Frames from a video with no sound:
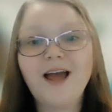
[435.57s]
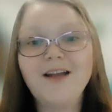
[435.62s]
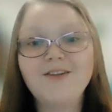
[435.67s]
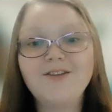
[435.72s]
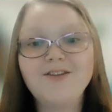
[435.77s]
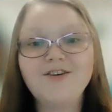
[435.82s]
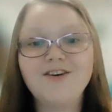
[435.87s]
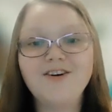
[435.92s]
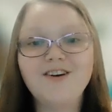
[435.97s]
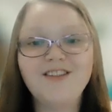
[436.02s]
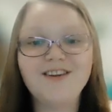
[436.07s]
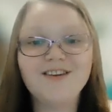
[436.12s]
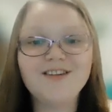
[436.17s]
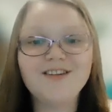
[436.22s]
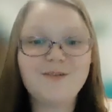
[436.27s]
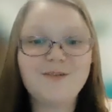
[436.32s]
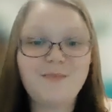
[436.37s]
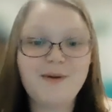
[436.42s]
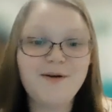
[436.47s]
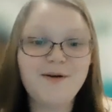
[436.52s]
and took their
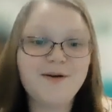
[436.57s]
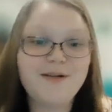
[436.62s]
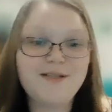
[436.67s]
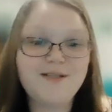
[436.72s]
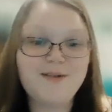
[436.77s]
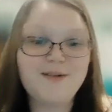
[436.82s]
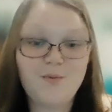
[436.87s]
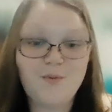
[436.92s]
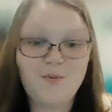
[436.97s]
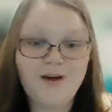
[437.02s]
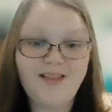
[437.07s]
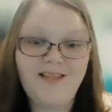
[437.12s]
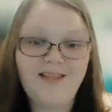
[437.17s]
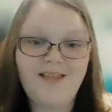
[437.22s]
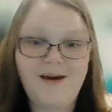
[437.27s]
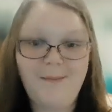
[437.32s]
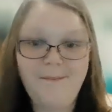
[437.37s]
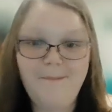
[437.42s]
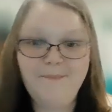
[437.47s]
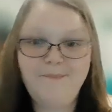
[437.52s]
spirits with
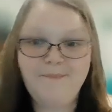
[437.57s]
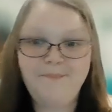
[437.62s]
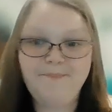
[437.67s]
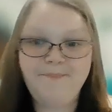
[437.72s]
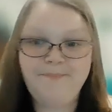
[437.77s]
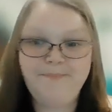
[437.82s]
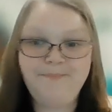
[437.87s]
them.